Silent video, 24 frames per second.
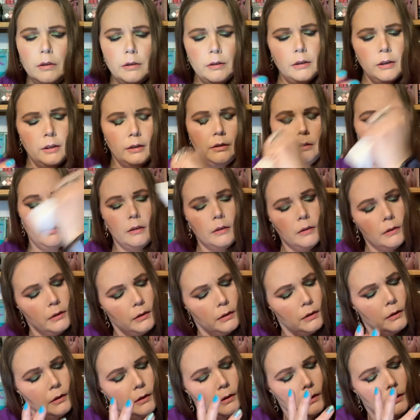
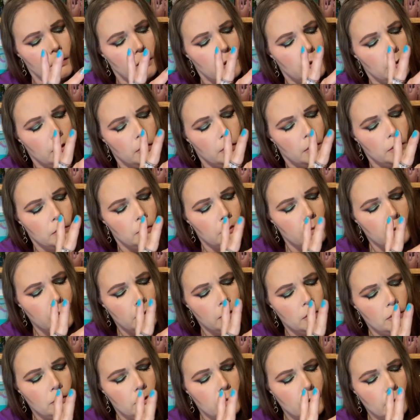what
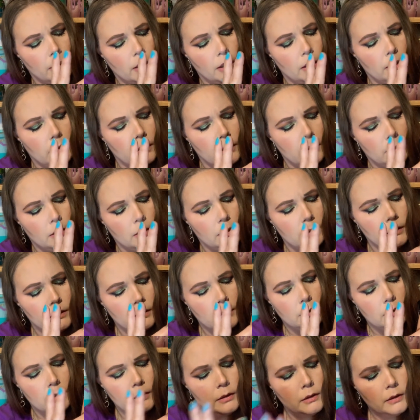is that?
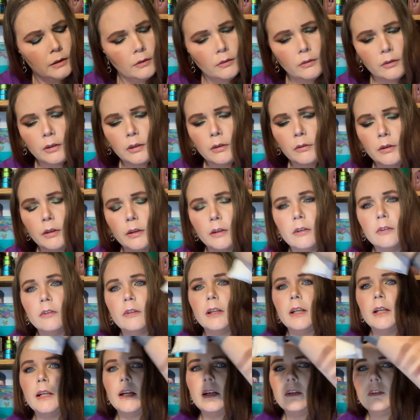I don't know. It looks
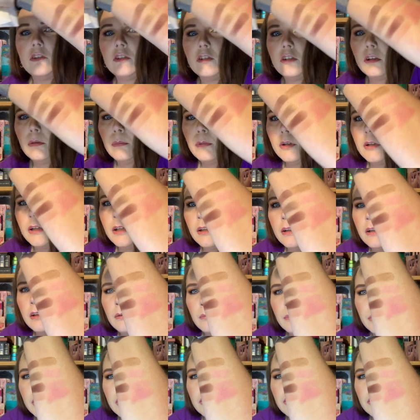like it had shimmer in it, but